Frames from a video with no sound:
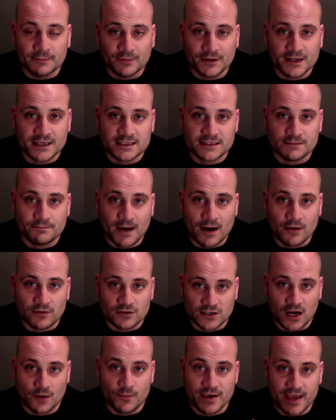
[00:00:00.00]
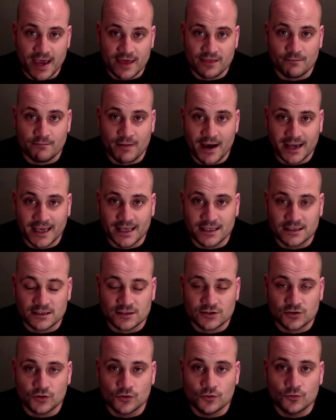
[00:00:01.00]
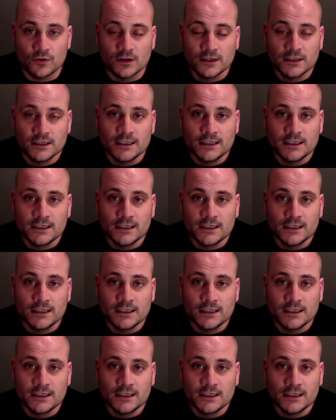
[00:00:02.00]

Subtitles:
But it's about time we get them back into school,